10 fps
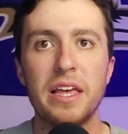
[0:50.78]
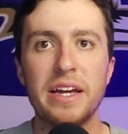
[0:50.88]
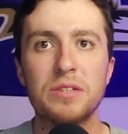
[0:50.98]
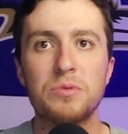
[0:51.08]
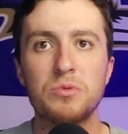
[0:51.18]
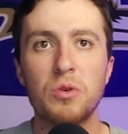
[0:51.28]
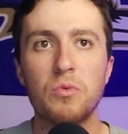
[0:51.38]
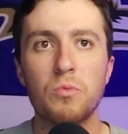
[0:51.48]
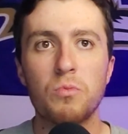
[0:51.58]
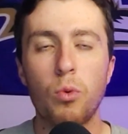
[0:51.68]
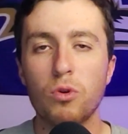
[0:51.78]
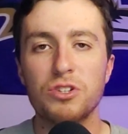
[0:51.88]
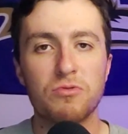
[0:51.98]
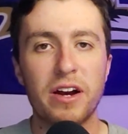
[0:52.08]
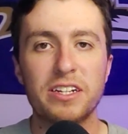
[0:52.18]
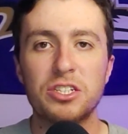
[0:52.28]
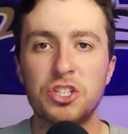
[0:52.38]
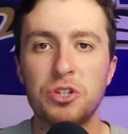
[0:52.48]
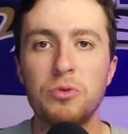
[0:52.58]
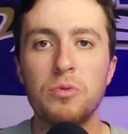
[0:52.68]
is more directed
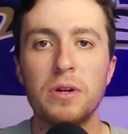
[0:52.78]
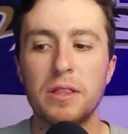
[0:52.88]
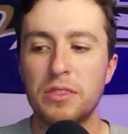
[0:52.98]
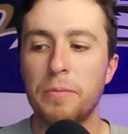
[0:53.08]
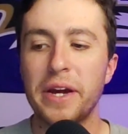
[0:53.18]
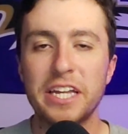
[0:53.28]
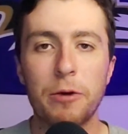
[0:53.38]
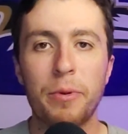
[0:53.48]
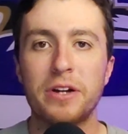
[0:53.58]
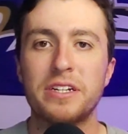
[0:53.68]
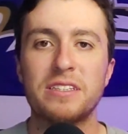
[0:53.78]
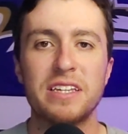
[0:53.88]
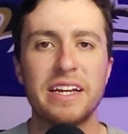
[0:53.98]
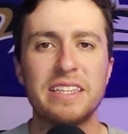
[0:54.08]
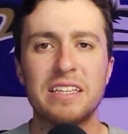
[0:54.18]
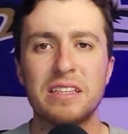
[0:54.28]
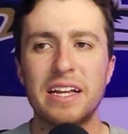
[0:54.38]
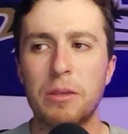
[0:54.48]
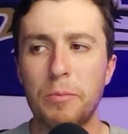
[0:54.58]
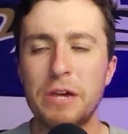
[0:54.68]
to the media pundits and
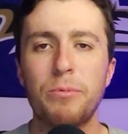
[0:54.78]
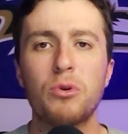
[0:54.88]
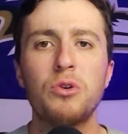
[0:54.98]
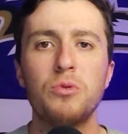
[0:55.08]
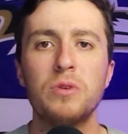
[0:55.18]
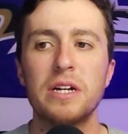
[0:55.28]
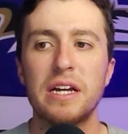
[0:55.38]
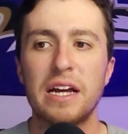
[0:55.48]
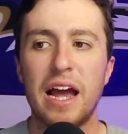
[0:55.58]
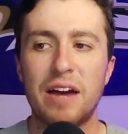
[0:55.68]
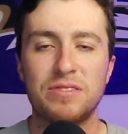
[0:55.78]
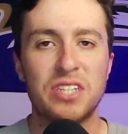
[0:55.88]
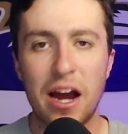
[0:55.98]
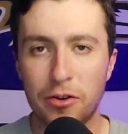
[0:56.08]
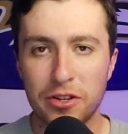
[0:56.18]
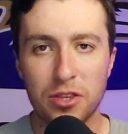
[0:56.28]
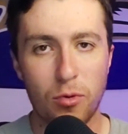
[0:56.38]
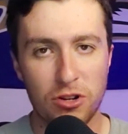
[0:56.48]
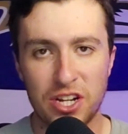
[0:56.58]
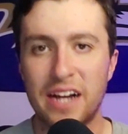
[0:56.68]
the people who have doubted
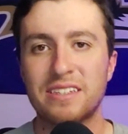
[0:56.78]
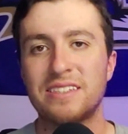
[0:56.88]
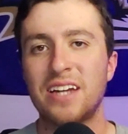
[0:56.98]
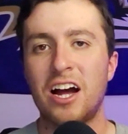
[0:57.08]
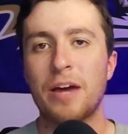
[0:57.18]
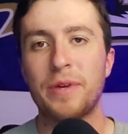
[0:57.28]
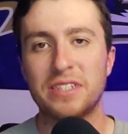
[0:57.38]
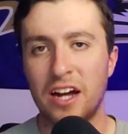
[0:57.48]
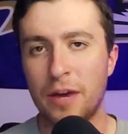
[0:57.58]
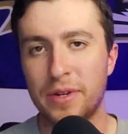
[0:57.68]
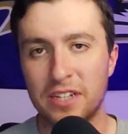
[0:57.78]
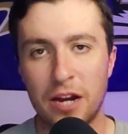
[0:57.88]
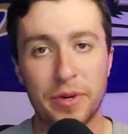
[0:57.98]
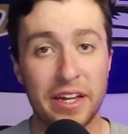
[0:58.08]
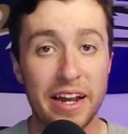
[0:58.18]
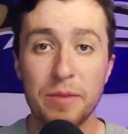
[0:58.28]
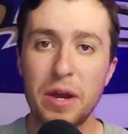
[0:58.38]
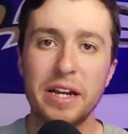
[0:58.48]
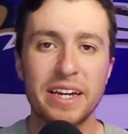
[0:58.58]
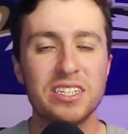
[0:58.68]
Lamar Jackson time and time again,
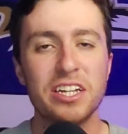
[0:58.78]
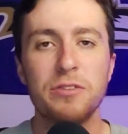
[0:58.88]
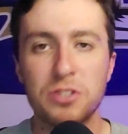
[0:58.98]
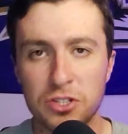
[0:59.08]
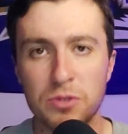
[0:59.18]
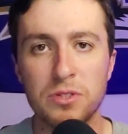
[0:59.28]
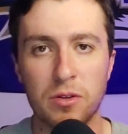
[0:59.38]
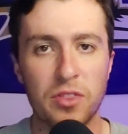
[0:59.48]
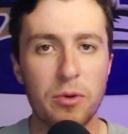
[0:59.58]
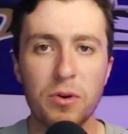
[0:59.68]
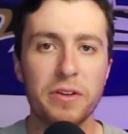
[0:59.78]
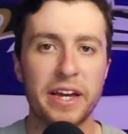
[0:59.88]
and continue to do so. They will